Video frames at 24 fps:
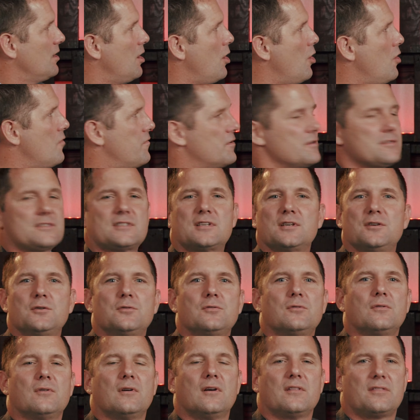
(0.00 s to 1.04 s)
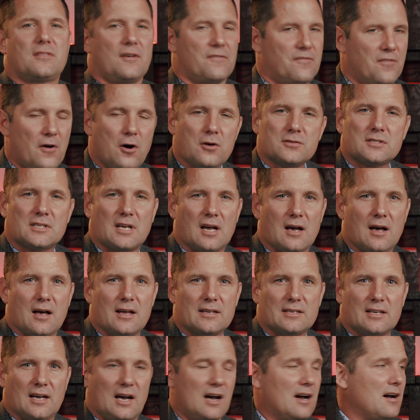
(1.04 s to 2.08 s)
over to the false
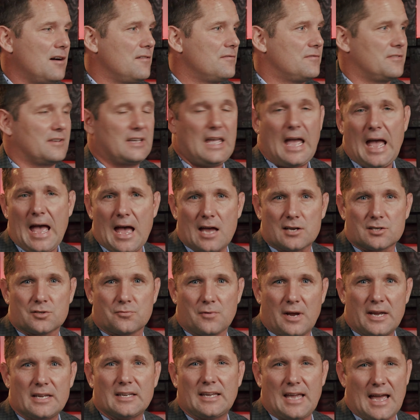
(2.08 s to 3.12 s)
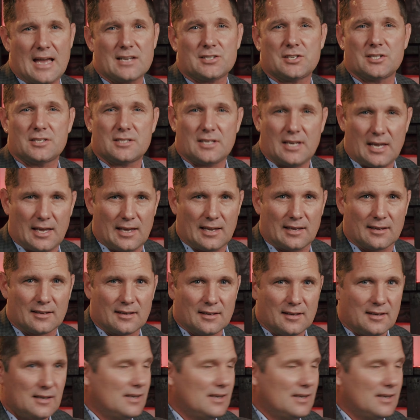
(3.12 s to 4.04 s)
god of cash, right? Cash is king.